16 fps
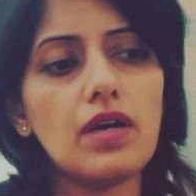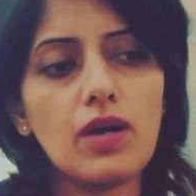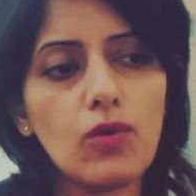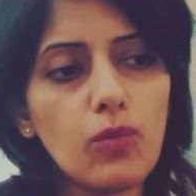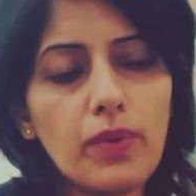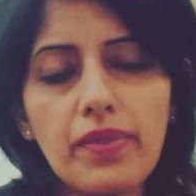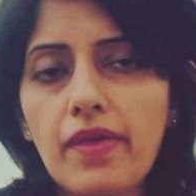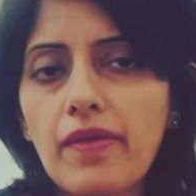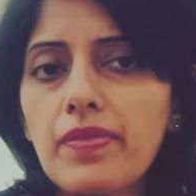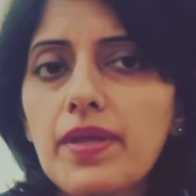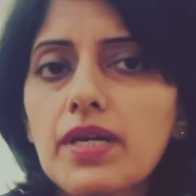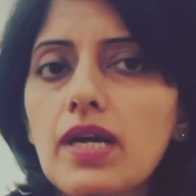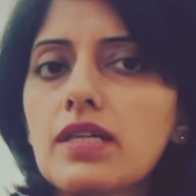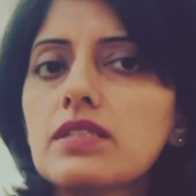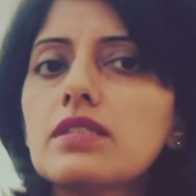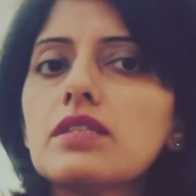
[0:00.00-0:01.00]
Within the
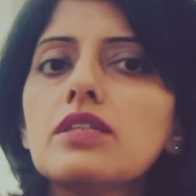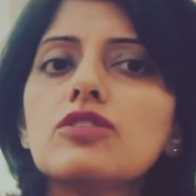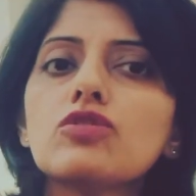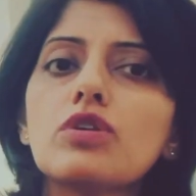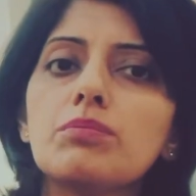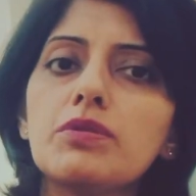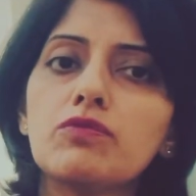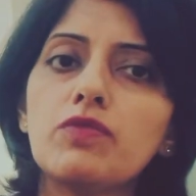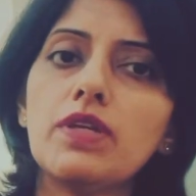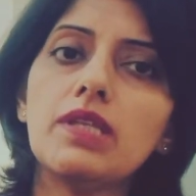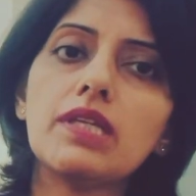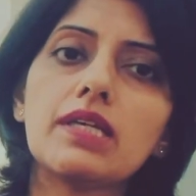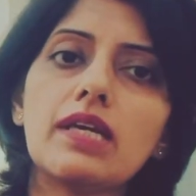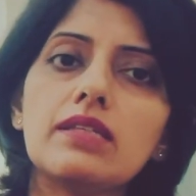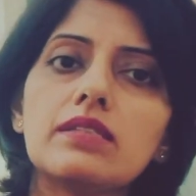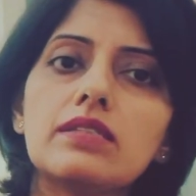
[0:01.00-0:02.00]
countries or between the
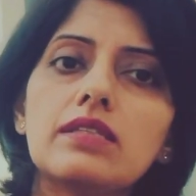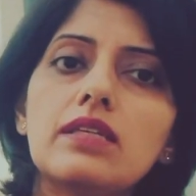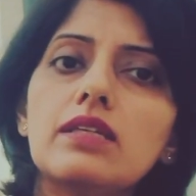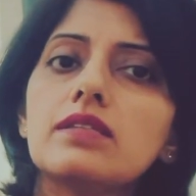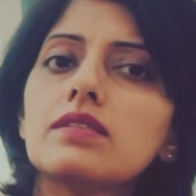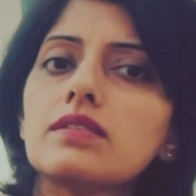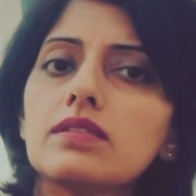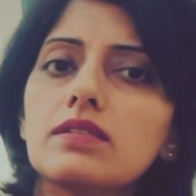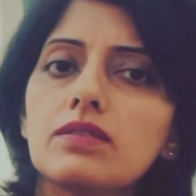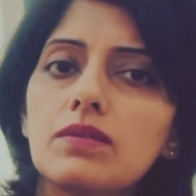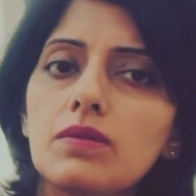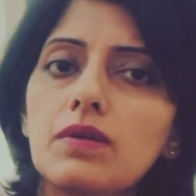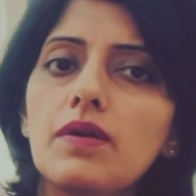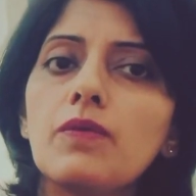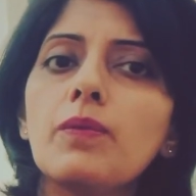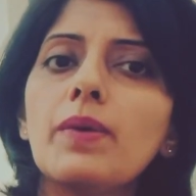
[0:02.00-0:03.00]
countries,
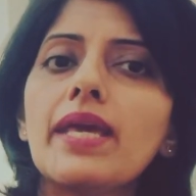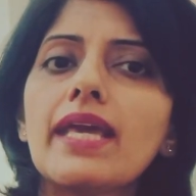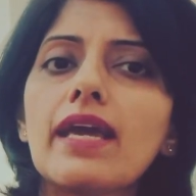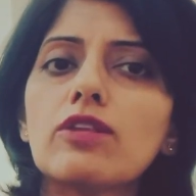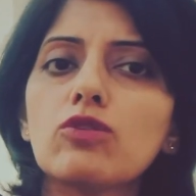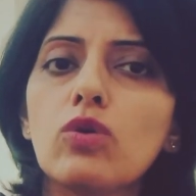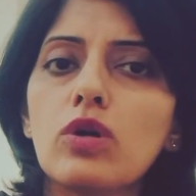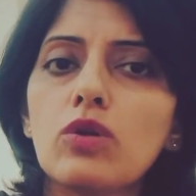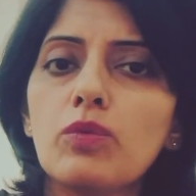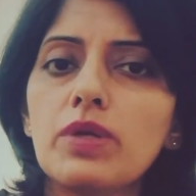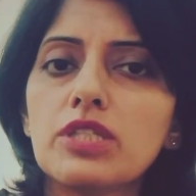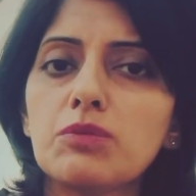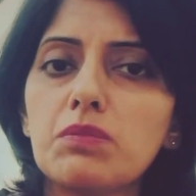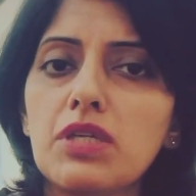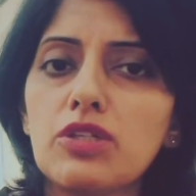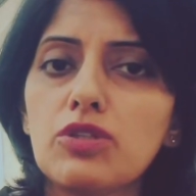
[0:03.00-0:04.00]
we can
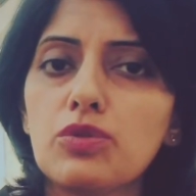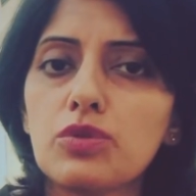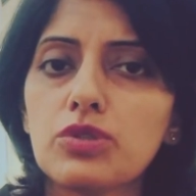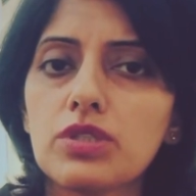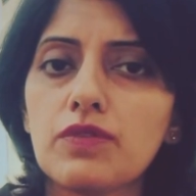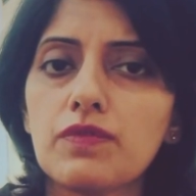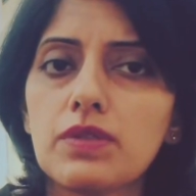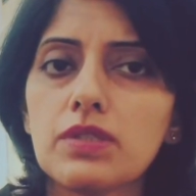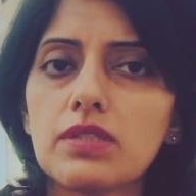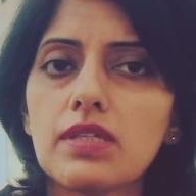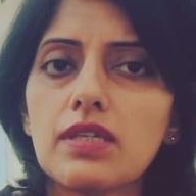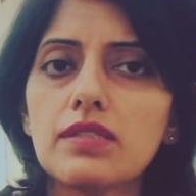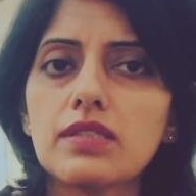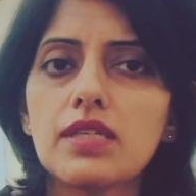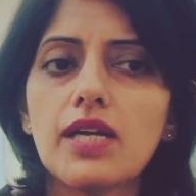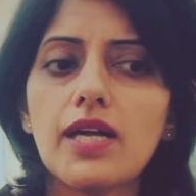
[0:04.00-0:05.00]
always meet those
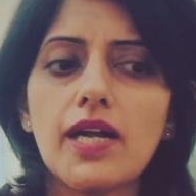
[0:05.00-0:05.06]
differences.